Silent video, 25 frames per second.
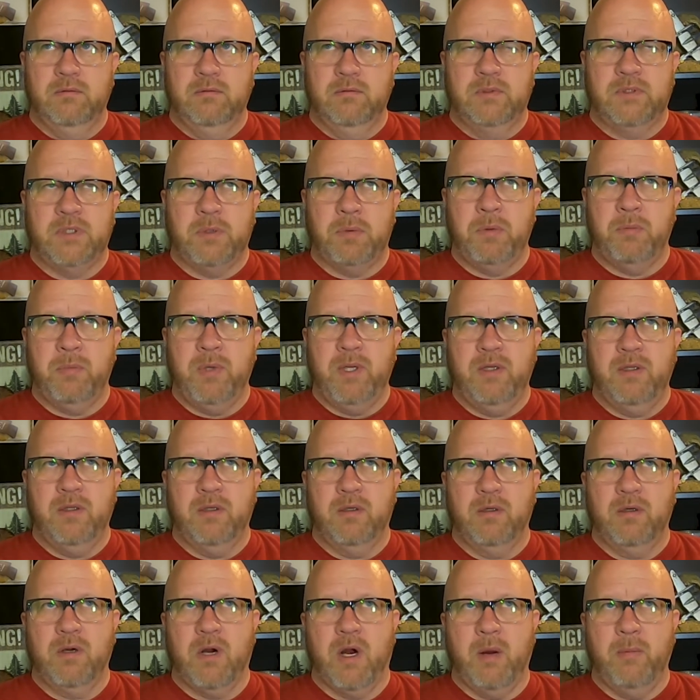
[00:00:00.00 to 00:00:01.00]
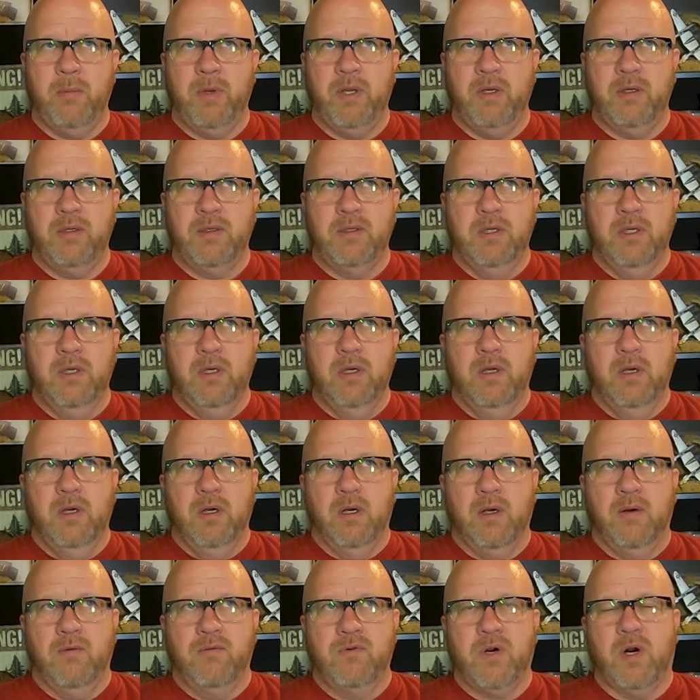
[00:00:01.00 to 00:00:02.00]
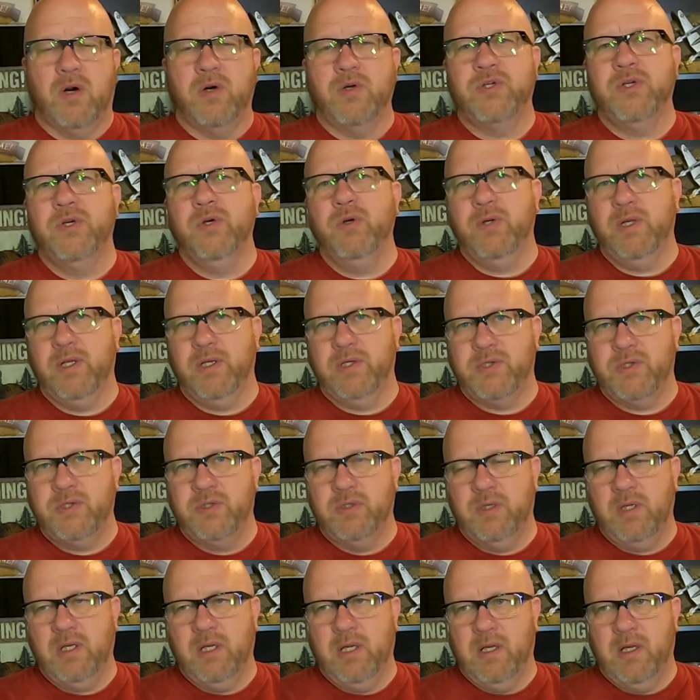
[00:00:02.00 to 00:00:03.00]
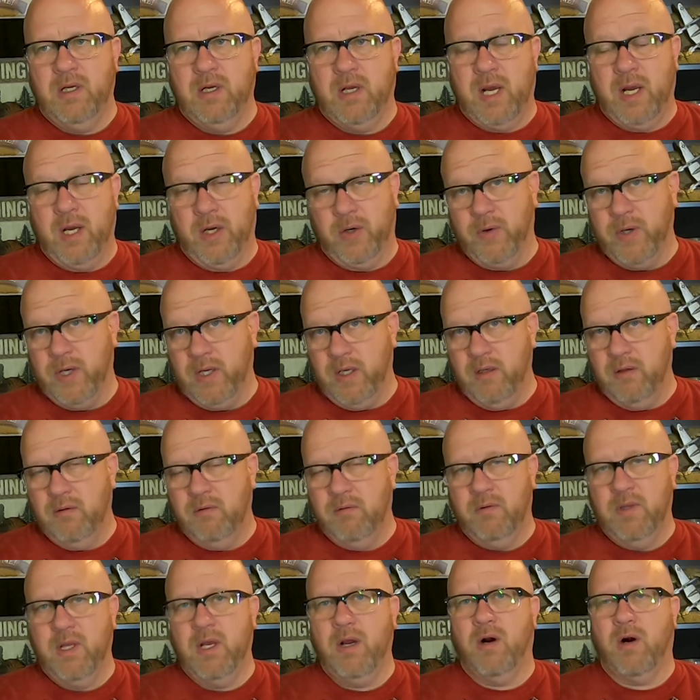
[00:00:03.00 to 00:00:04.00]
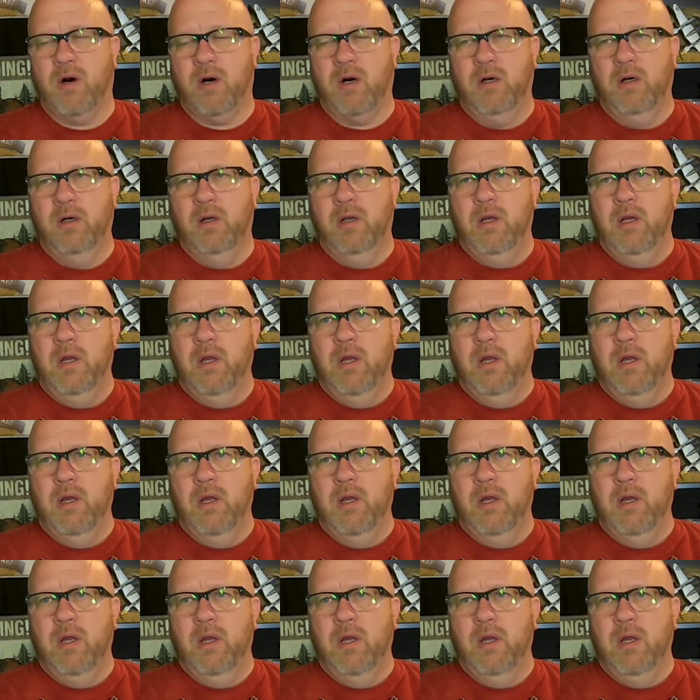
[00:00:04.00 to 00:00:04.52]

someone made the comment of cartoonish, and I agree, they are.